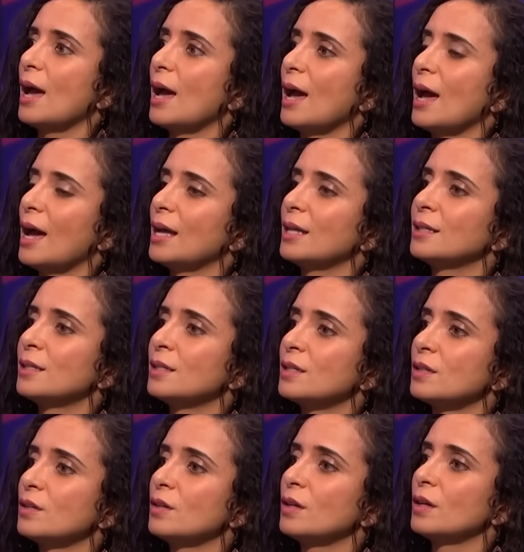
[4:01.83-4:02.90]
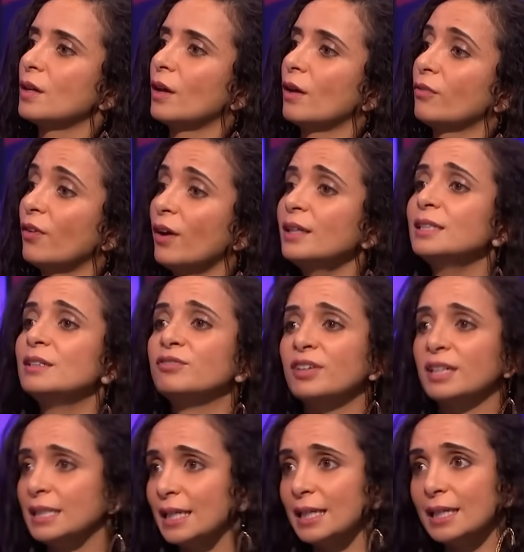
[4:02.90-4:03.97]
and find the
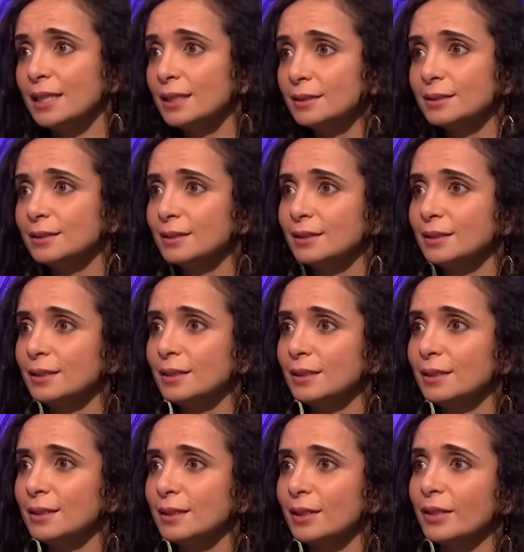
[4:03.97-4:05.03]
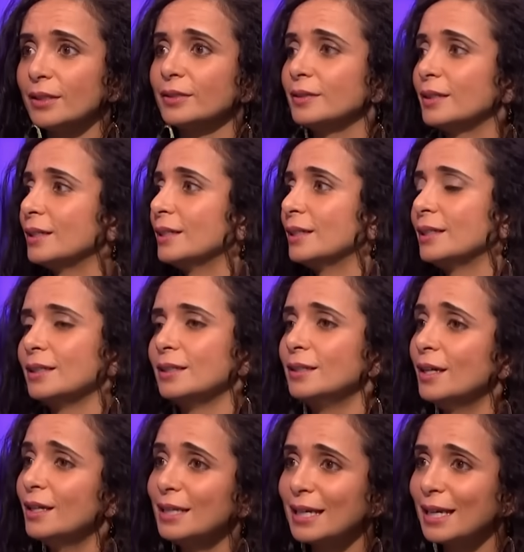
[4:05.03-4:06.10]
funny in it. You know, I,
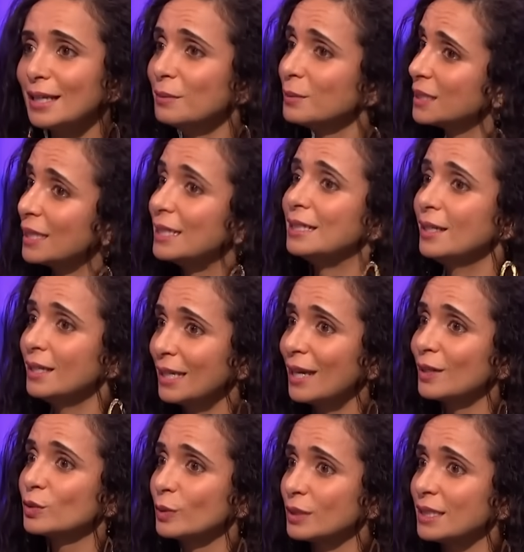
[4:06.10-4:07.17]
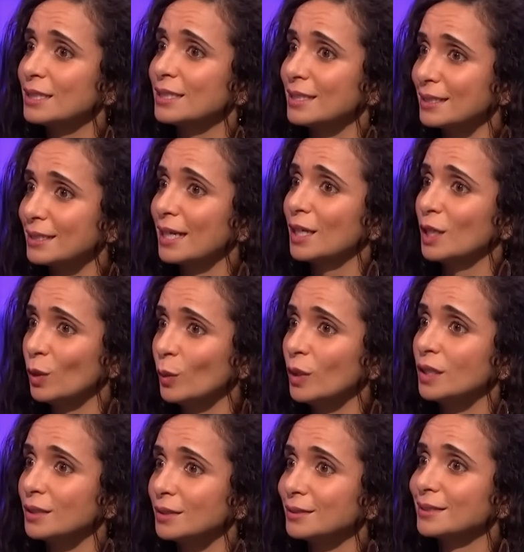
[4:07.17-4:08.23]
learning, let me tell you, learning how to exist in a secular
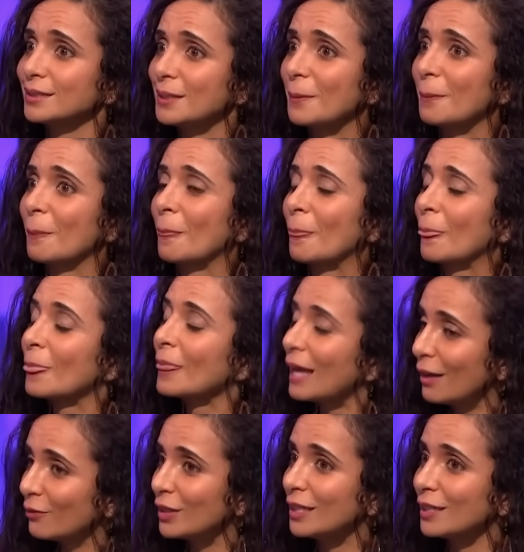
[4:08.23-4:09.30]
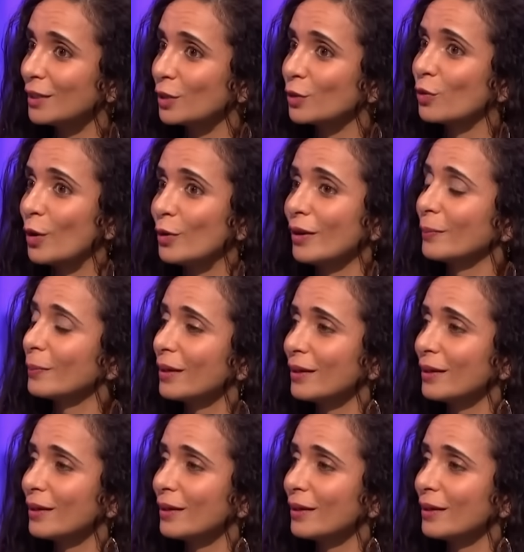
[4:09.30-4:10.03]
world, having grown up, I